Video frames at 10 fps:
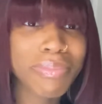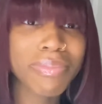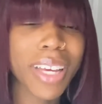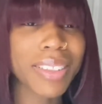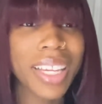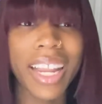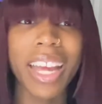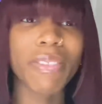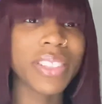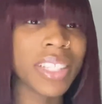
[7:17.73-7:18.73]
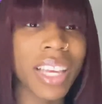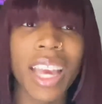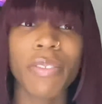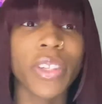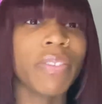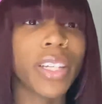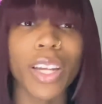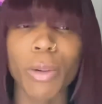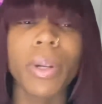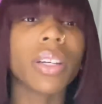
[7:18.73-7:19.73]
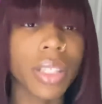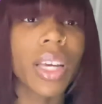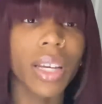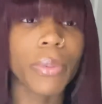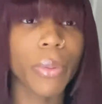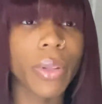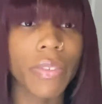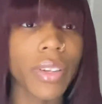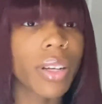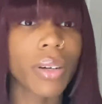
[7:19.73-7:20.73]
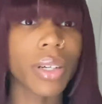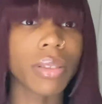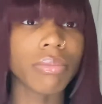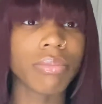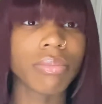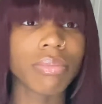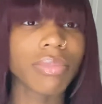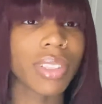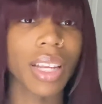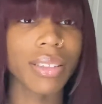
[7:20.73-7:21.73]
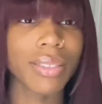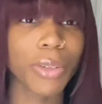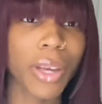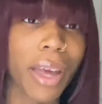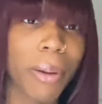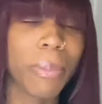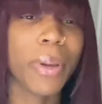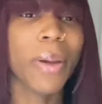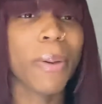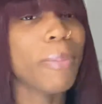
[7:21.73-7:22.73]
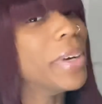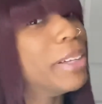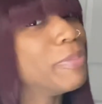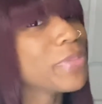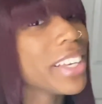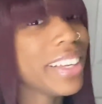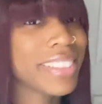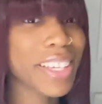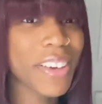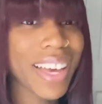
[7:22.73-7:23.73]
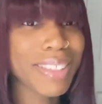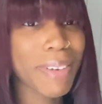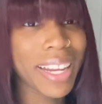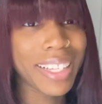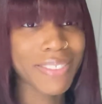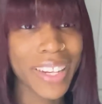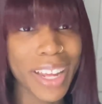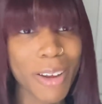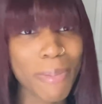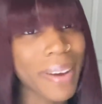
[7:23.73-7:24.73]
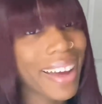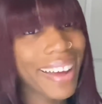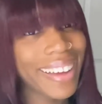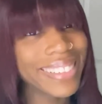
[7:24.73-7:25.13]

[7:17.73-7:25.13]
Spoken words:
I say that every video, but yeah, we really finna go up, and that's no cap. But see you guys in my next video. Bye.